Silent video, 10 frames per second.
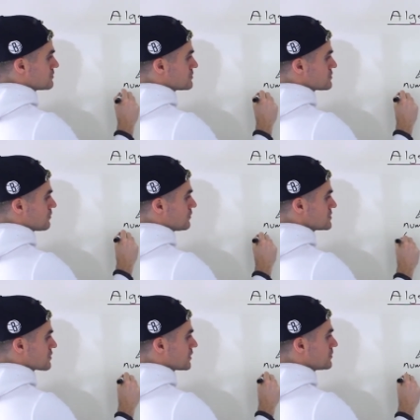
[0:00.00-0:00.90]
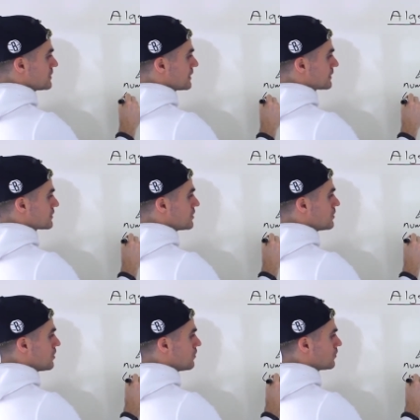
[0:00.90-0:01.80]
So these are going to be like the
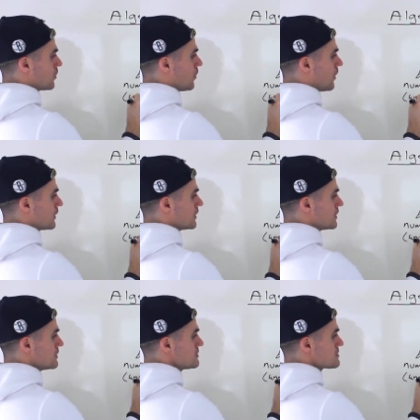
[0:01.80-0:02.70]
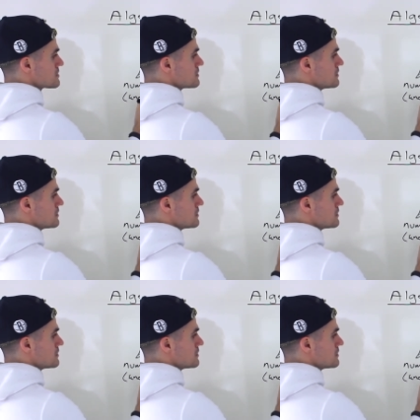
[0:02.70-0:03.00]
known quantities.